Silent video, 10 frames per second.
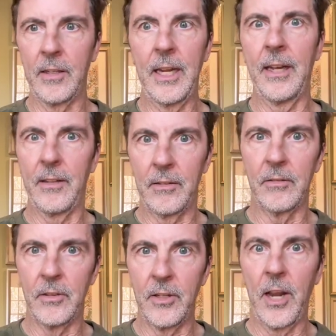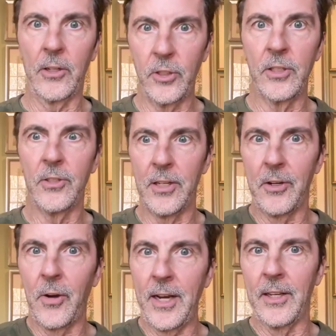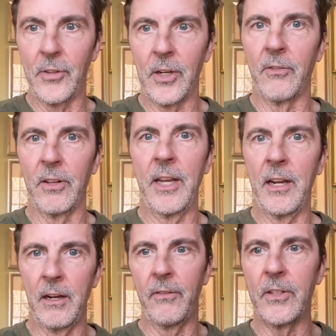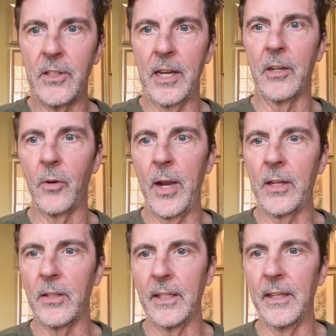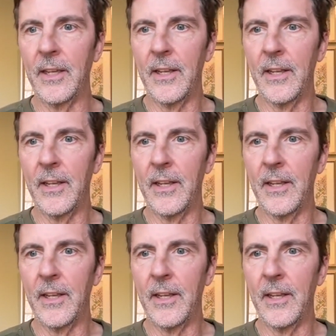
get deductions and credits over there if it's done correctly.